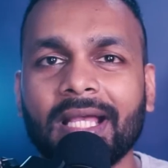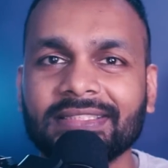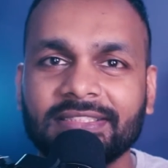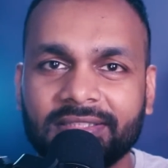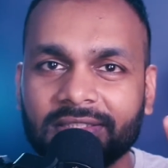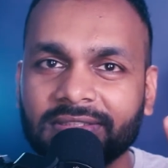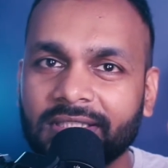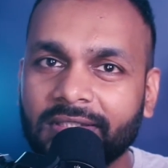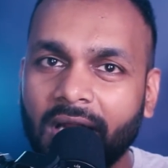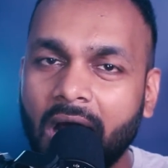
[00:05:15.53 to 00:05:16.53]
It's just
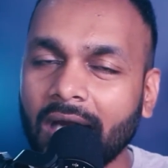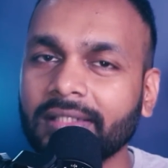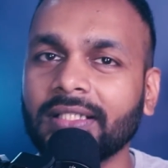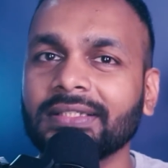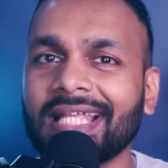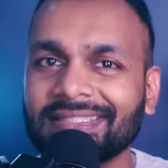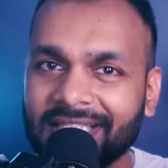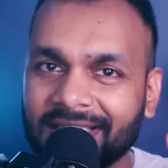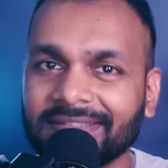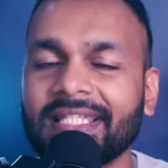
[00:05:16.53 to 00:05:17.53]
an article that says